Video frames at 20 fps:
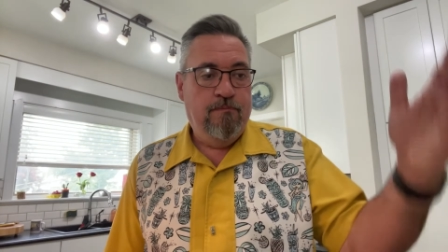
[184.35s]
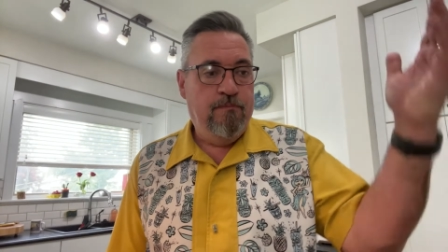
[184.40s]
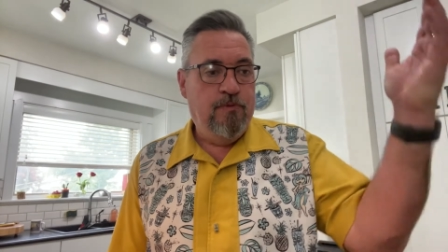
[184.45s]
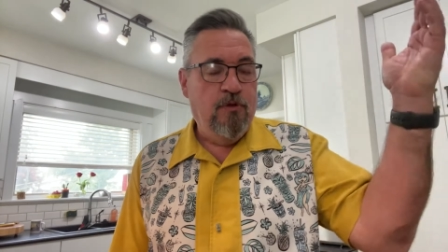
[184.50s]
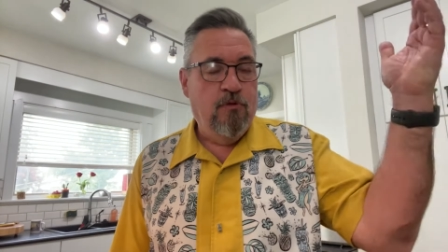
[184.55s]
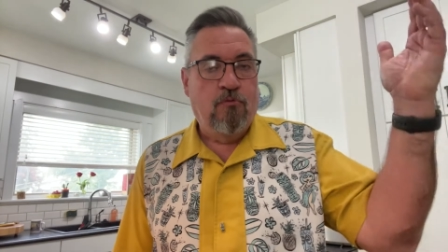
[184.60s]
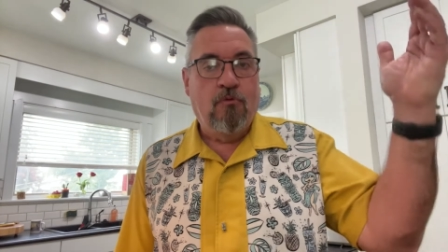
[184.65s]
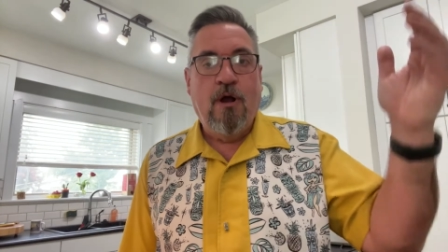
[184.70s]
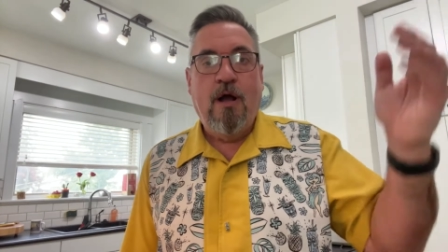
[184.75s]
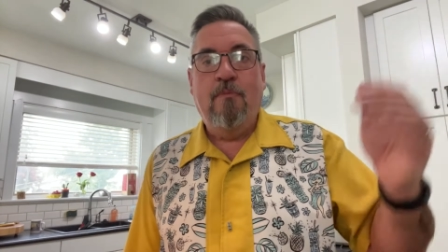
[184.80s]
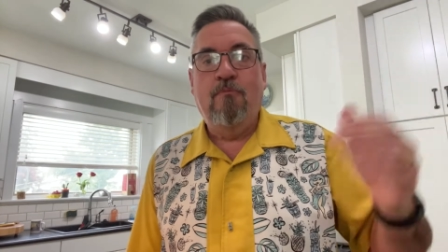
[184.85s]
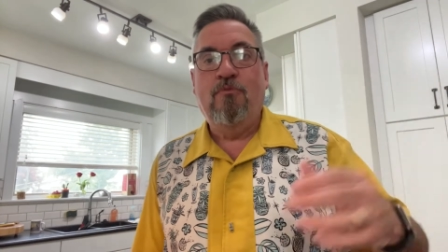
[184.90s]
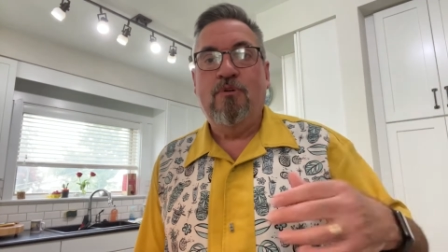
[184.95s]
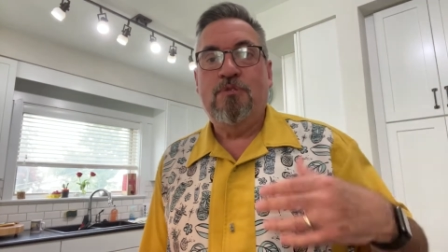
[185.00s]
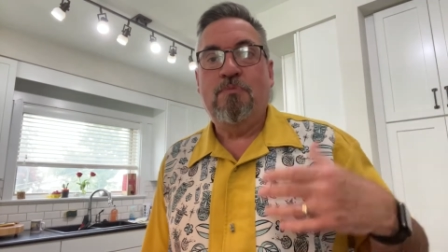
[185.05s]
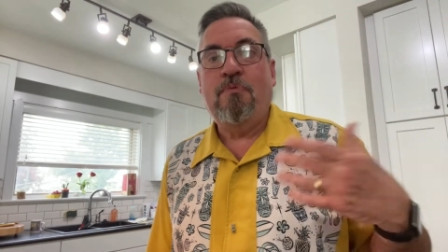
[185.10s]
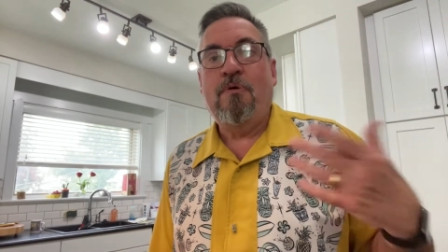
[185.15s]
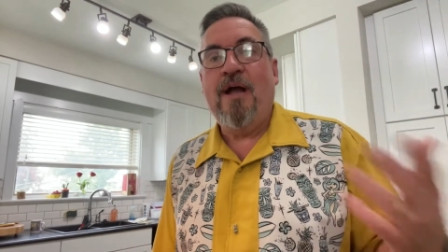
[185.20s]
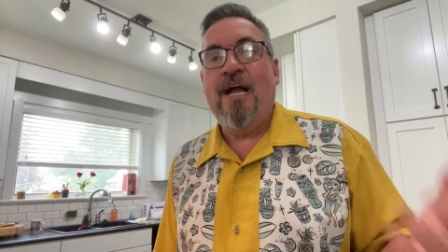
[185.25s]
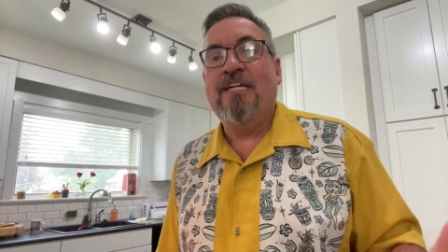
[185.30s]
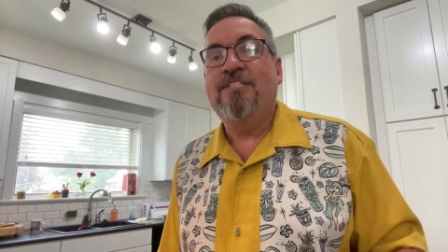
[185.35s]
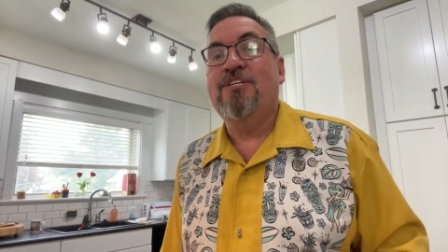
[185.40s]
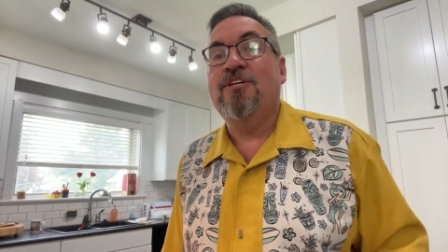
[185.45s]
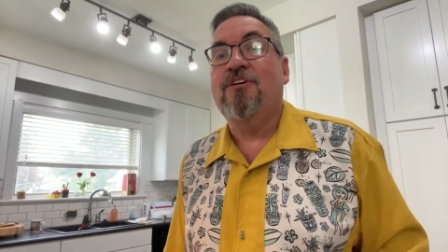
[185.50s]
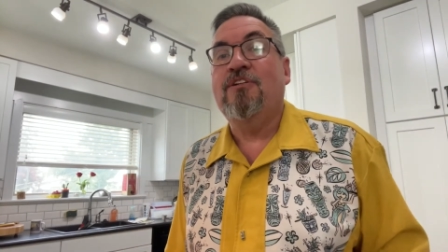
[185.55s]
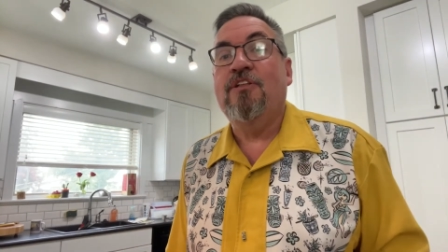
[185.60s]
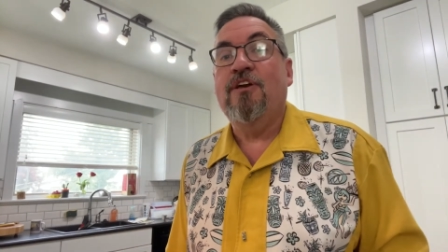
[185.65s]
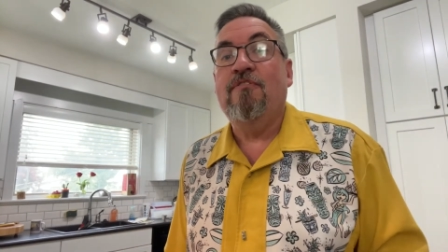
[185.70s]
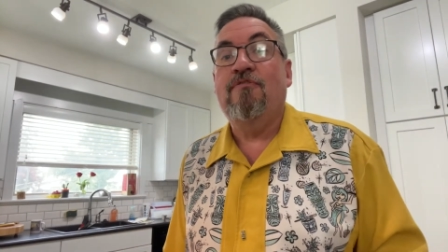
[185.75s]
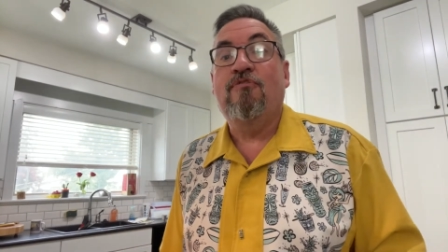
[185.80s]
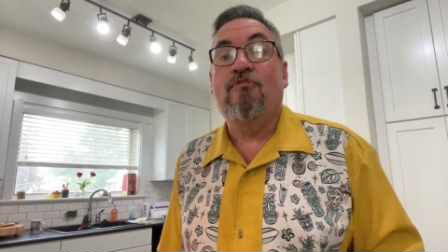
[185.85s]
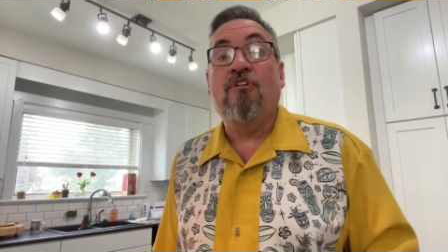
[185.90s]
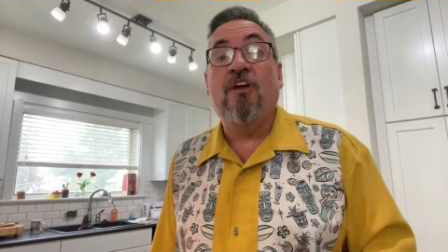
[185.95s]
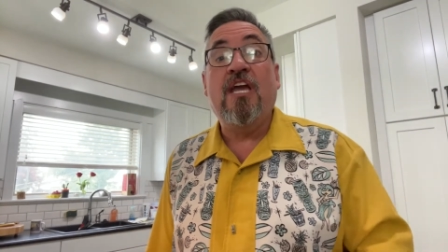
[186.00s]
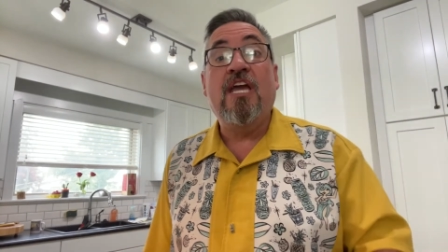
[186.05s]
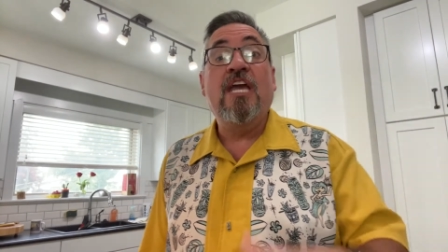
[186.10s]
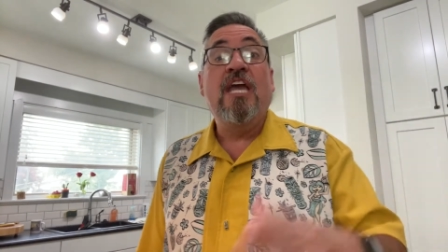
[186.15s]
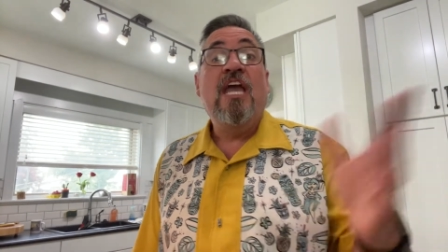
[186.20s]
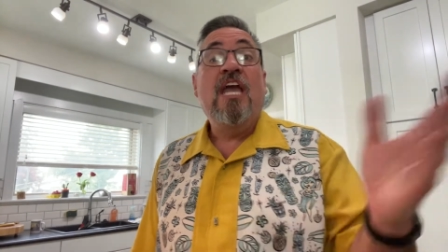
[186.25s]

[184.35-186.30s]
rum was practically free.